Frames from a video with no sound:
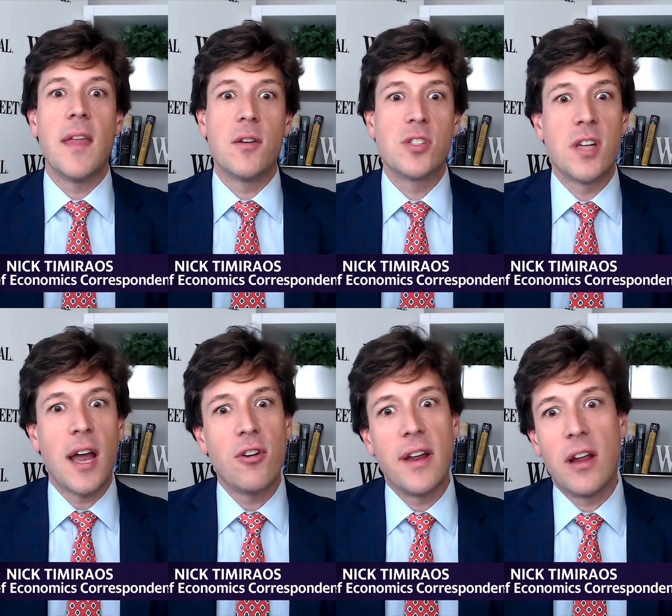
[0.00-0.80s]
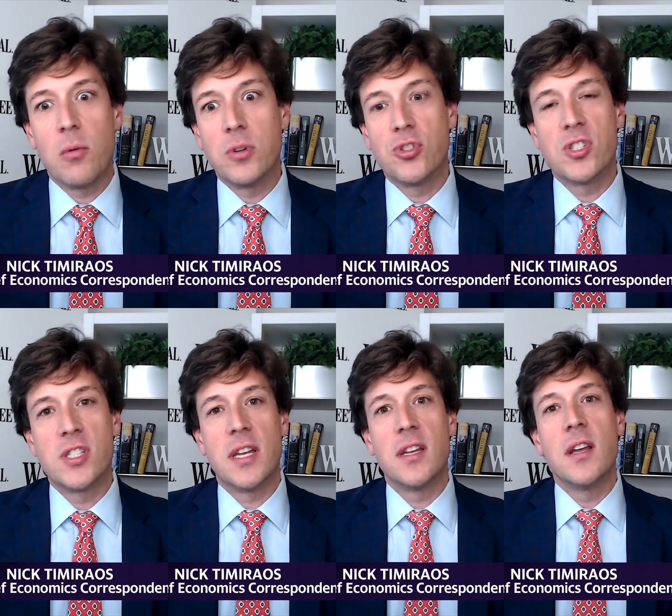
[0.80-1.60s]
And there's an irony here, which
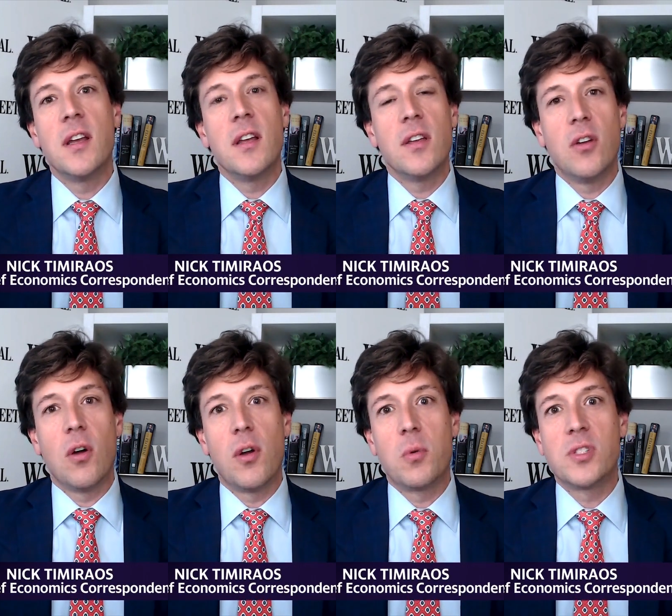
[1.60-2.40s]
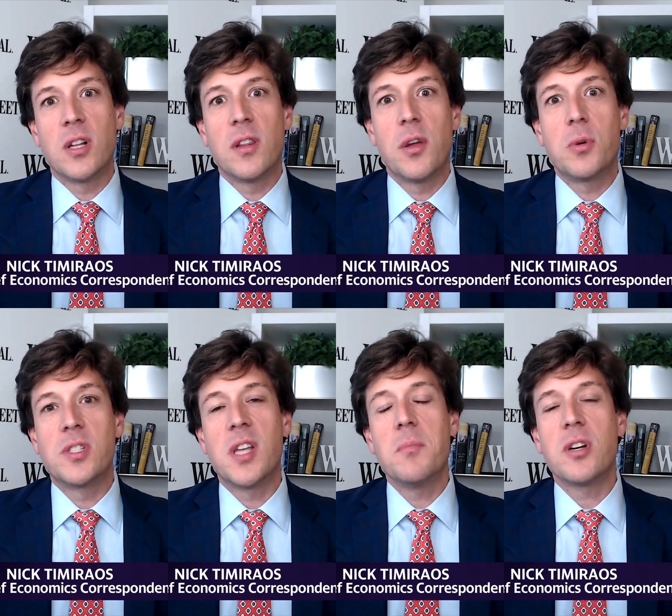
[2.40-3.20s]
is that, you know, there was a, there
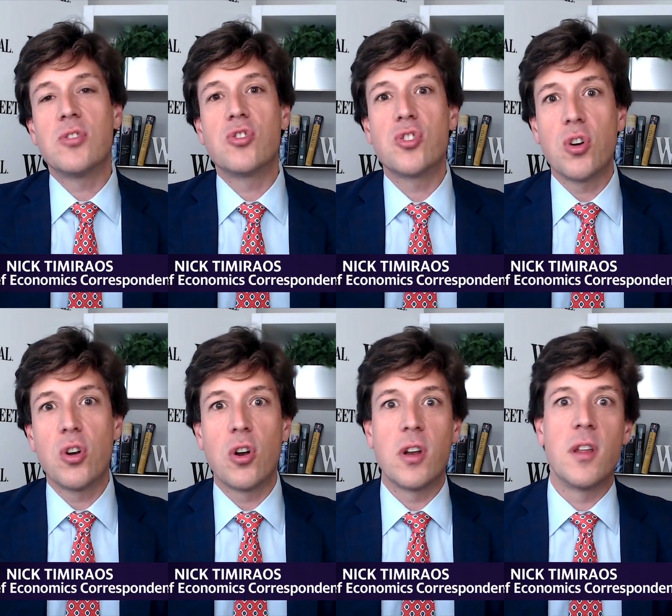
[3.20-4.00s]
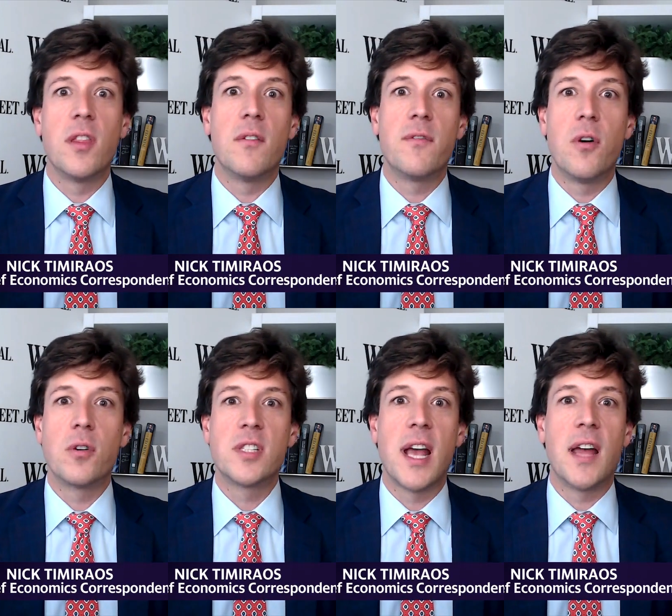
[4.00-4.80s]
was some concern that
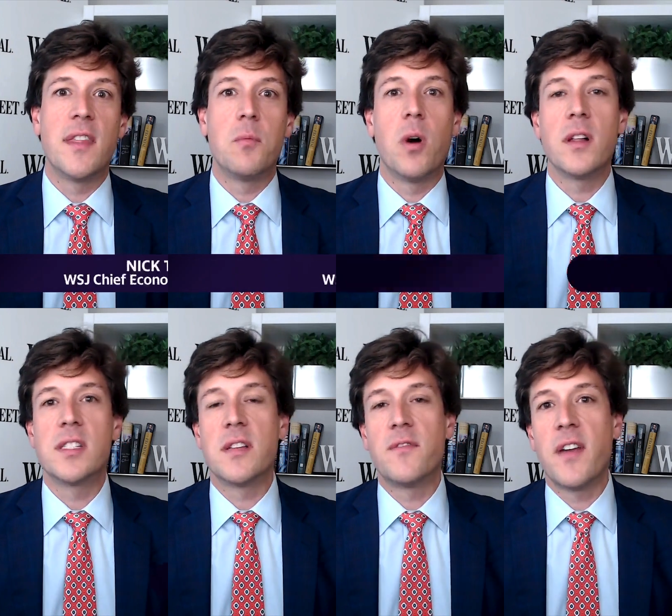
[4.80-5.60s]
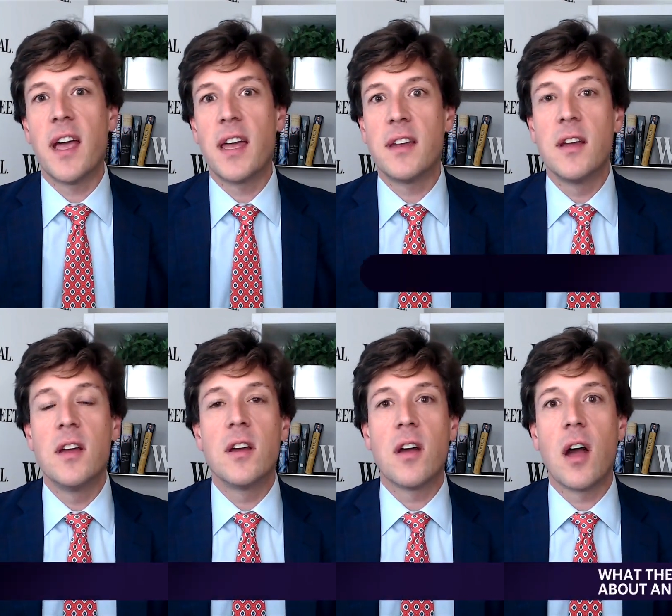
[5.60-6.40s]
folks had that, well, as the Fed
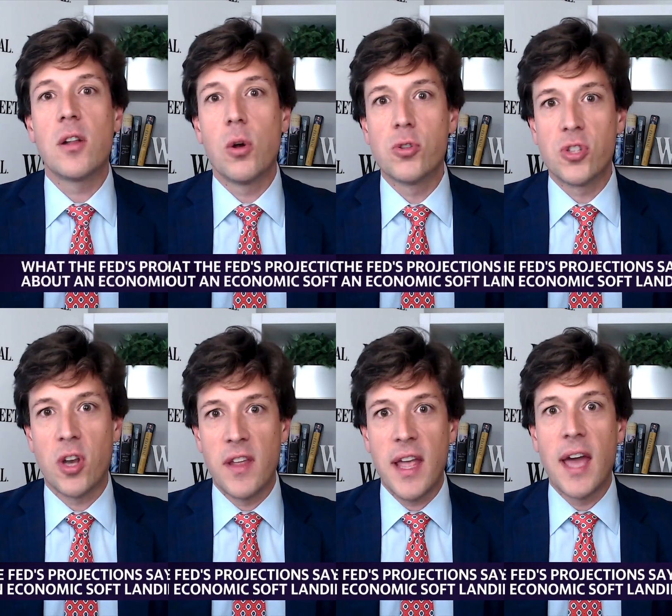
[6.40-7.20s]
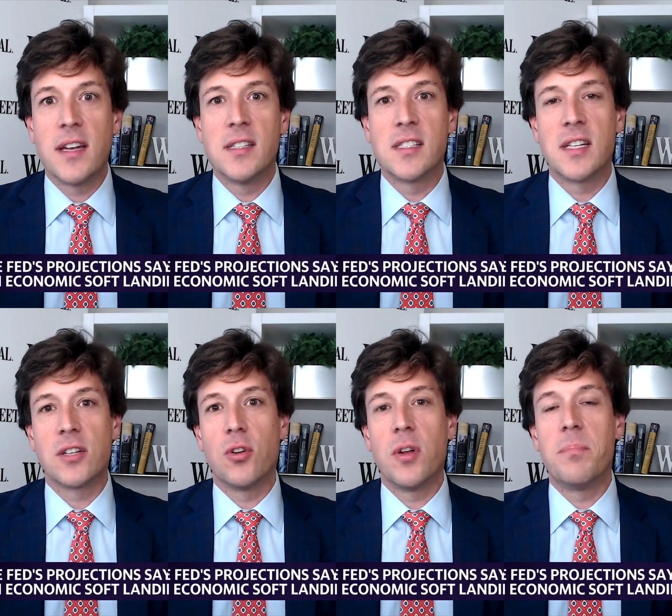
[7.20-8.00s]
got closer to the end and
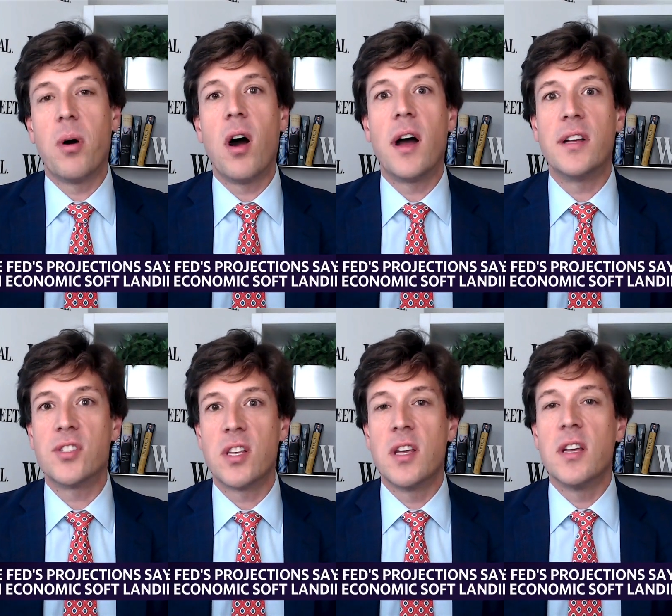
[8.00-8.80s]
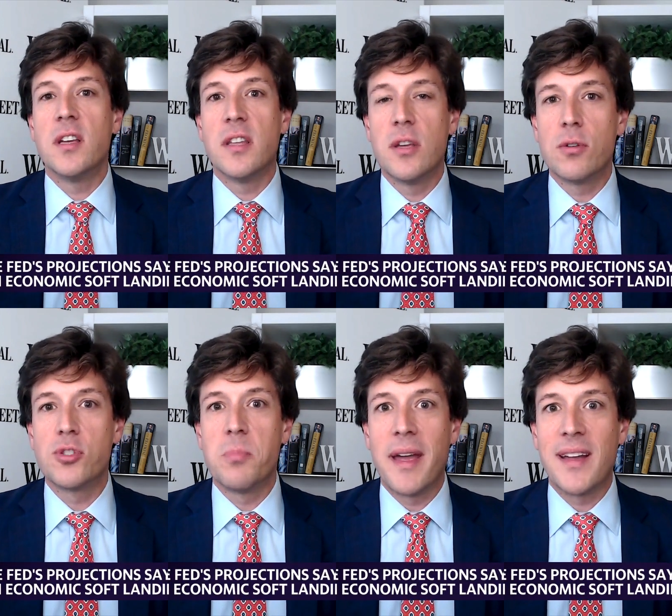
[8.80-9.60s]
signaled a pause,
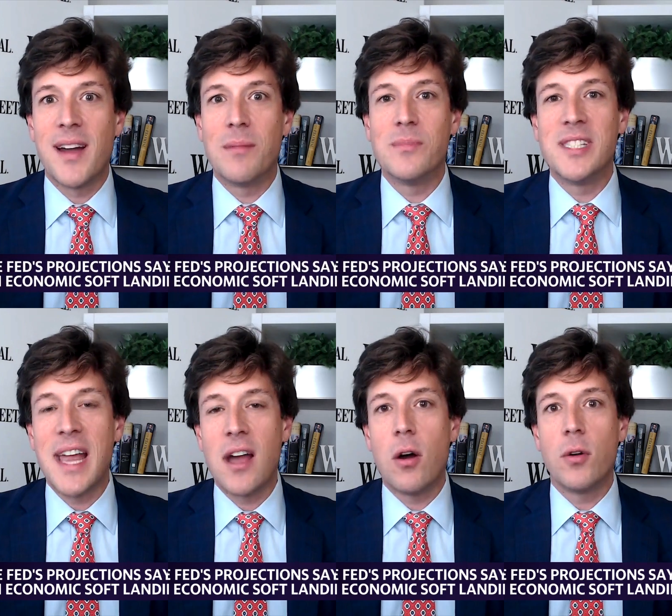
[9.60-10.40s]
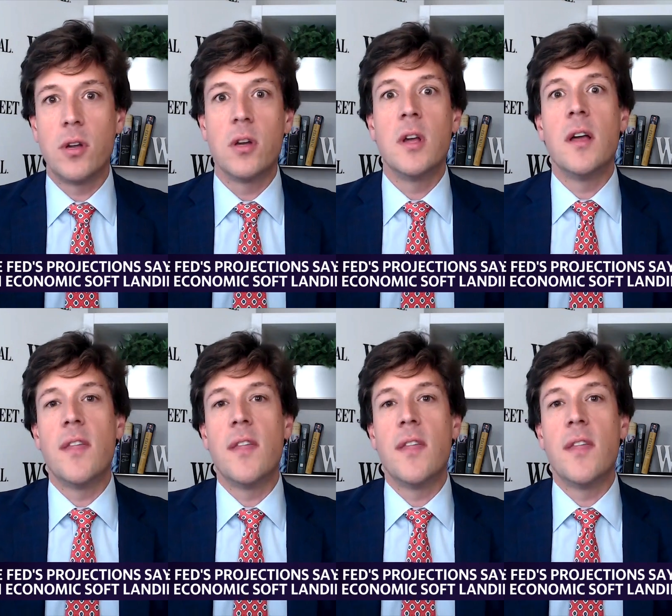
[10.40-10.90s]
yields might come down.